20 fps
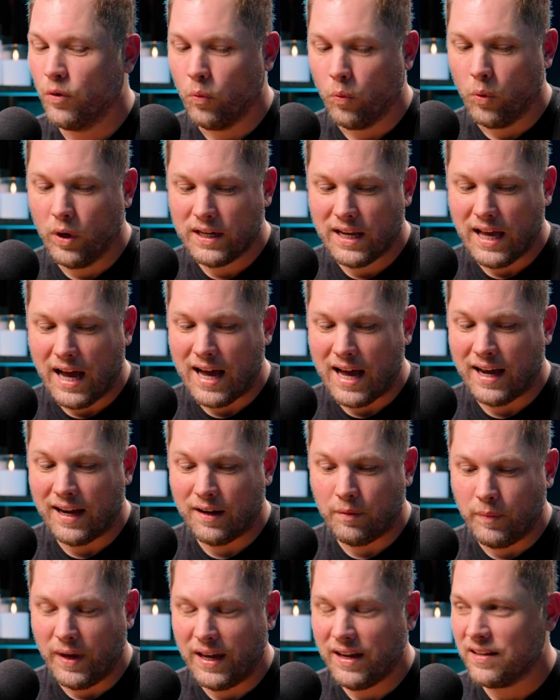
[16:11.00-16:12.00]
One guy
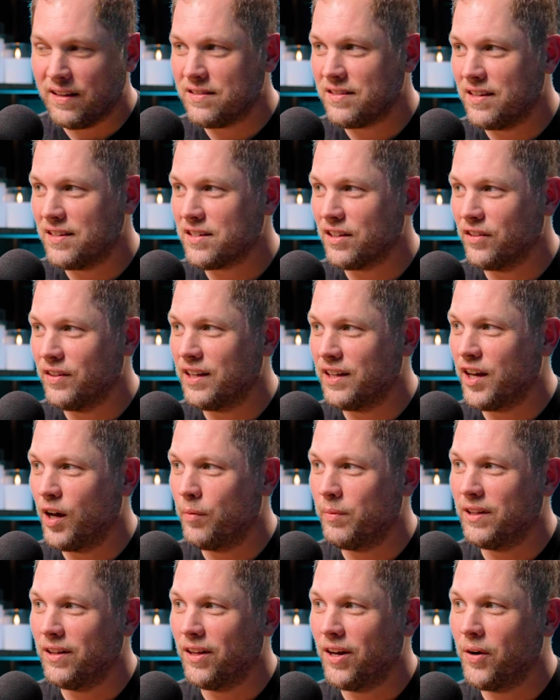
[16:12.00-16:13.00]
may consistently
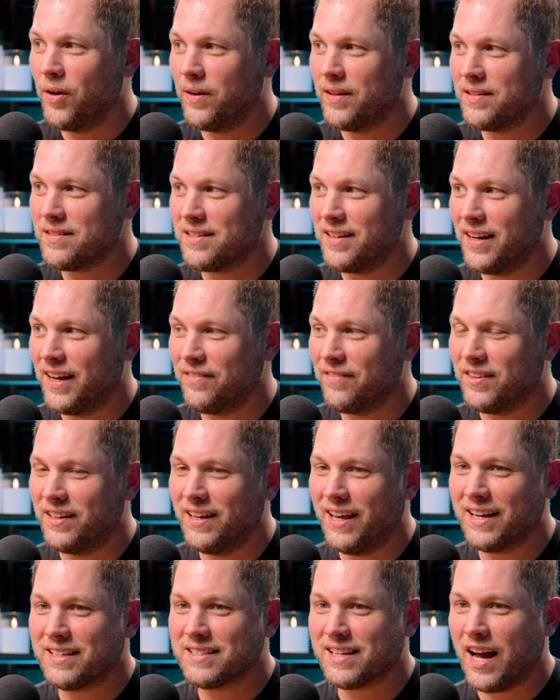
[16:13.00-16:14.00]
come in low on stuff. The
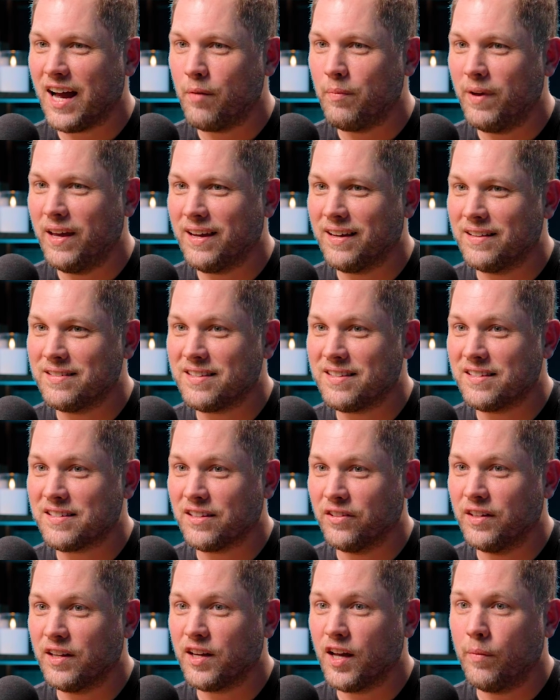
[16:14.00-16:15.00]
next guy may
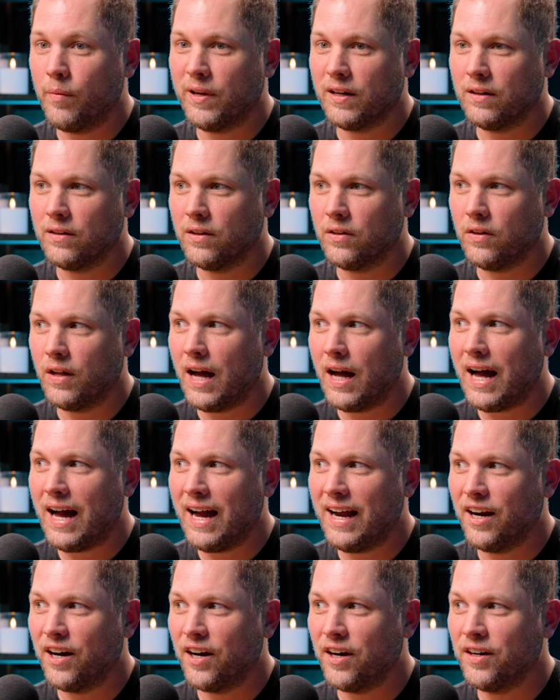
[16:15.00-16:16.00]
consistently come in a little
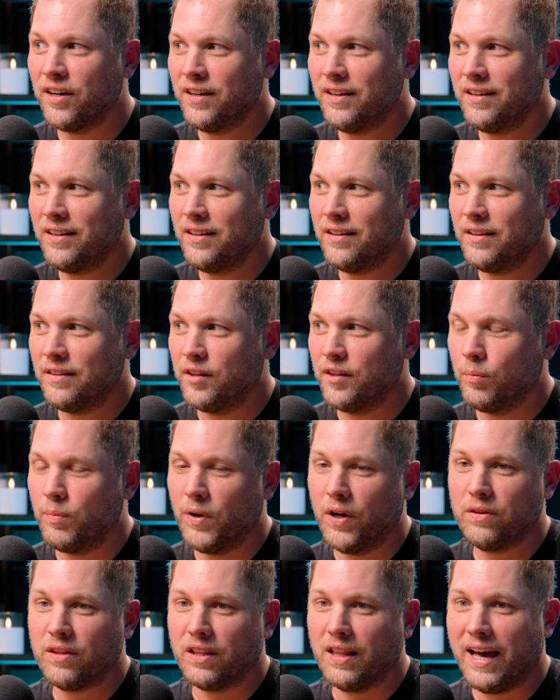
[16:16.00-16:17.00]
higher. They're
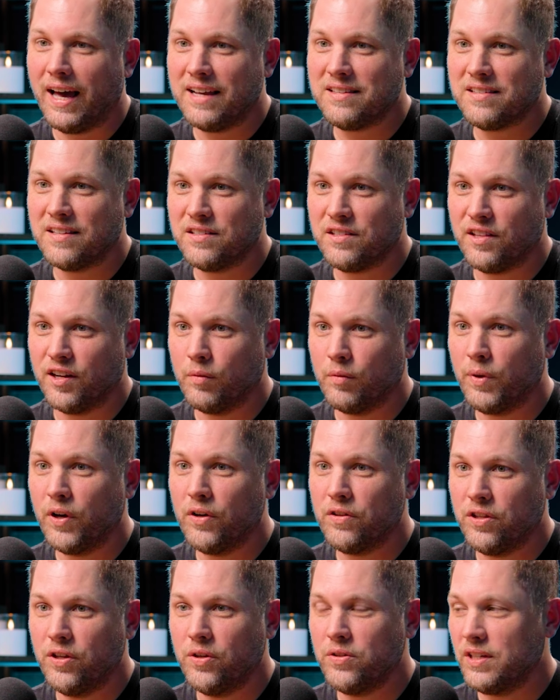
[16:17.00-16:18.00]
both licensed and they're
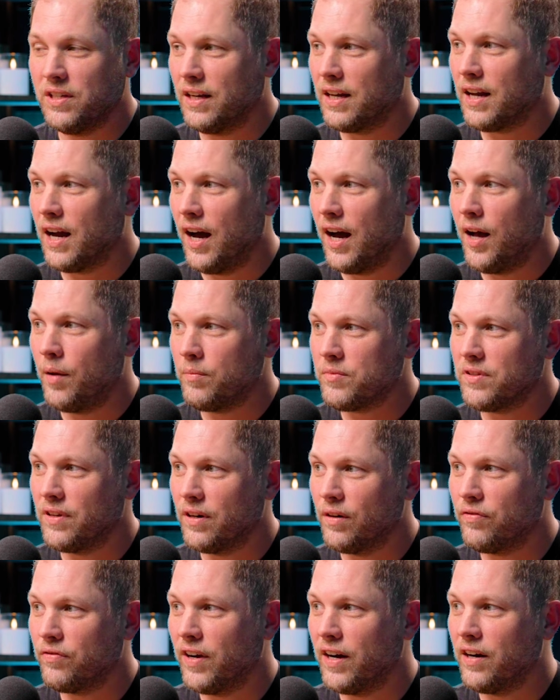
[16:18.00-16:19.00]
both using comps that
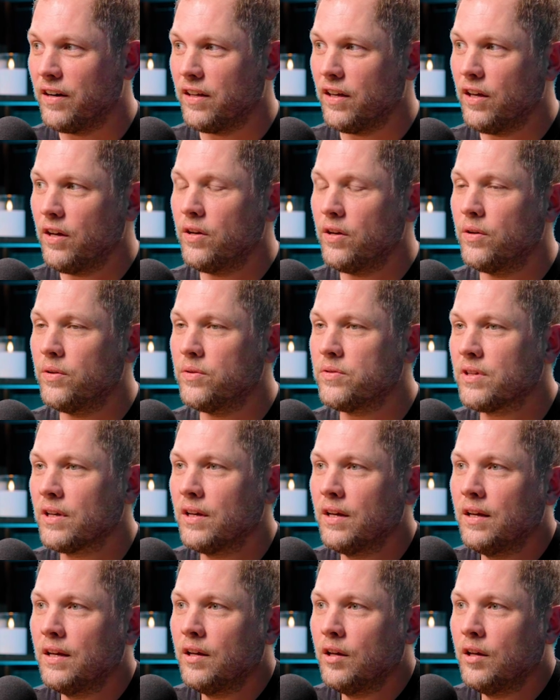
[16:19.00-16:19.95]
are fair to use.